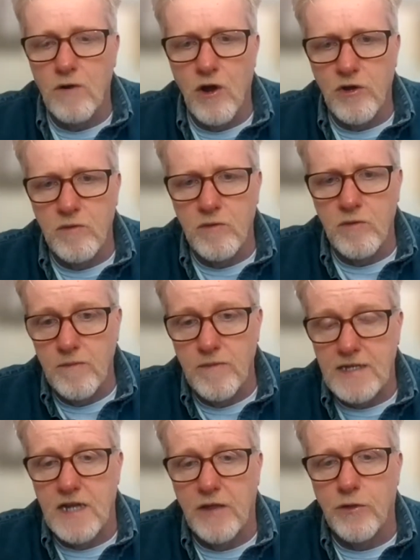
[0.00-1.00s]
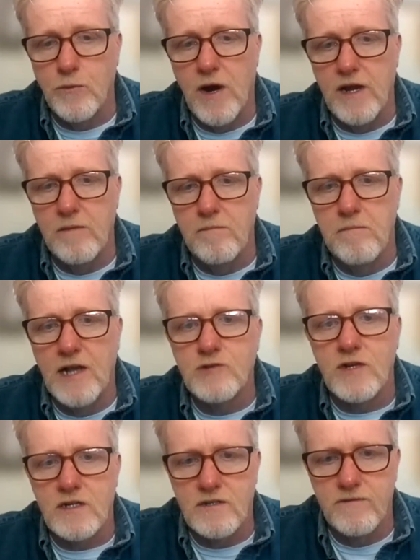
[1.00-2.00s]
would argue maybe that's not the right
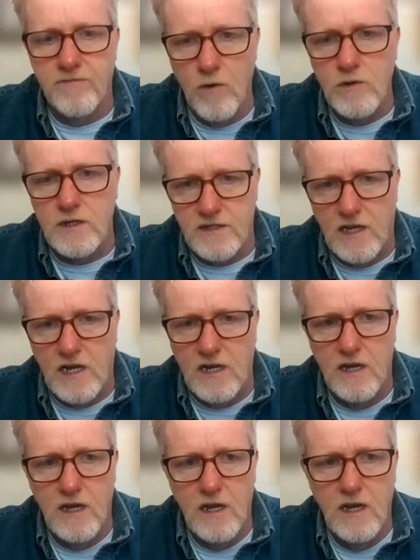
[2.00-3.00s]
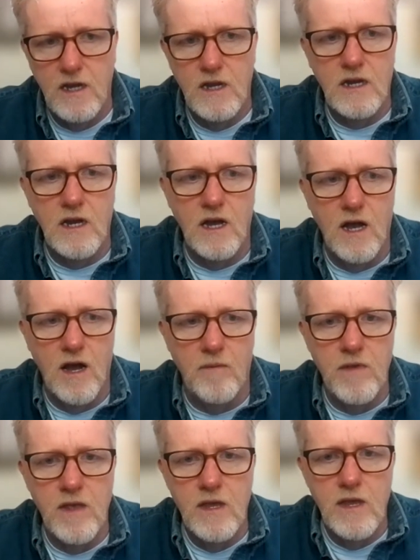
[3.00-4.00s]
metric to focus on.
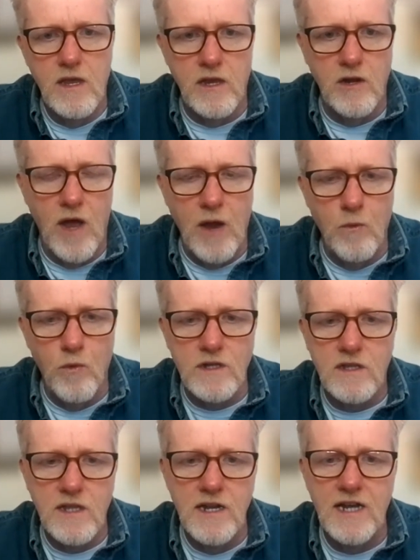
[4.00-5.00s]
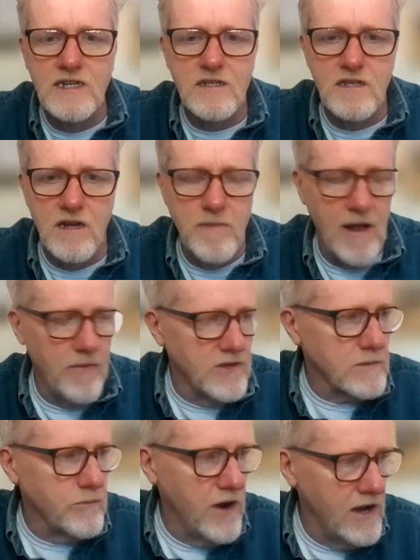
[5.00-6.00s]
Um, you know, and what the nice thing about
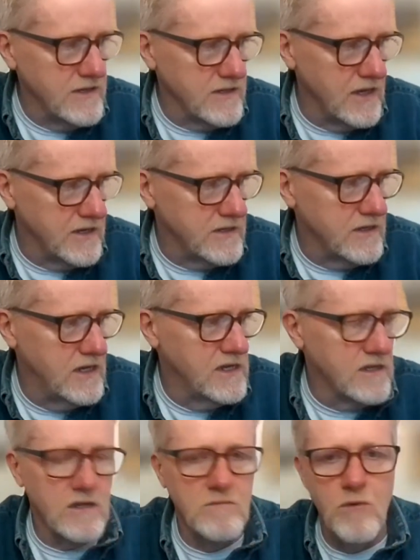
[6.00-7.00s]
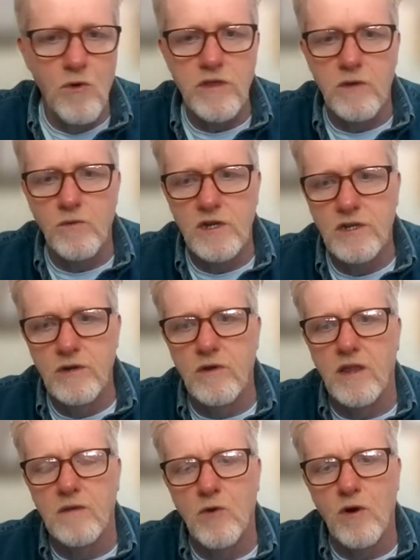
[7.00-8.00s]
this process is the more that we do
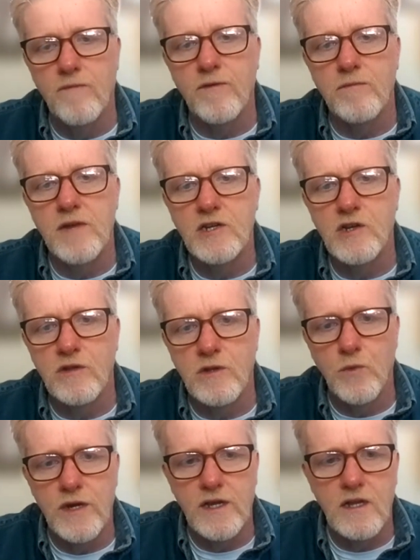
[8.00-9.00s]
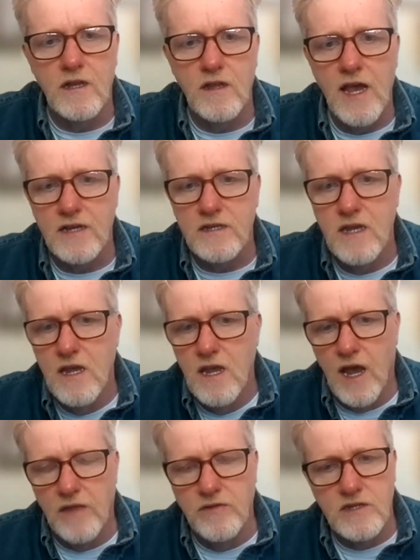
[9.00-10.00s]
it and the more information that we collect,
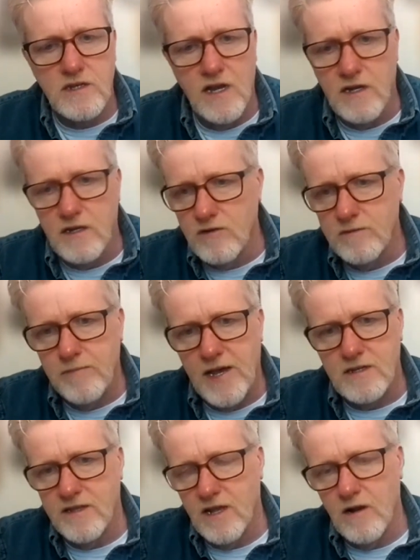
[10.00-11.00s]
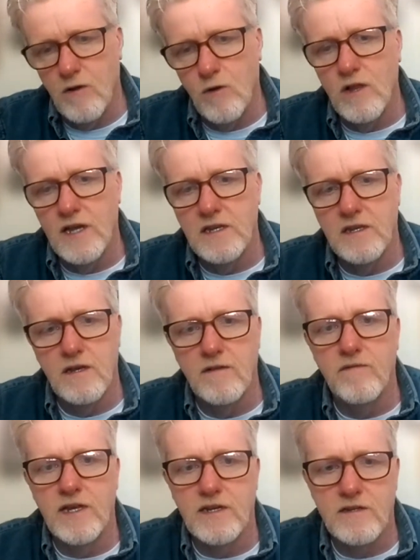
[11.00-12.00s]
and this kind of goes back to that whole idea
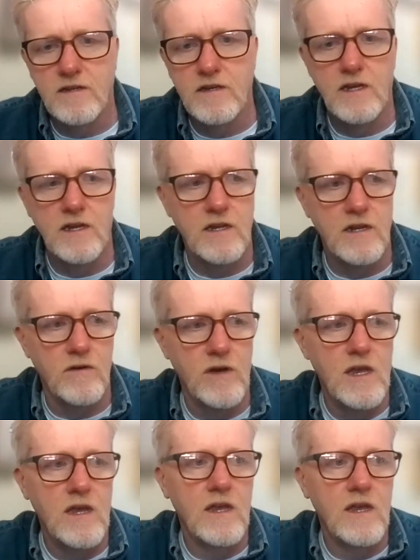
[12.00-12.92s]
of like, you know,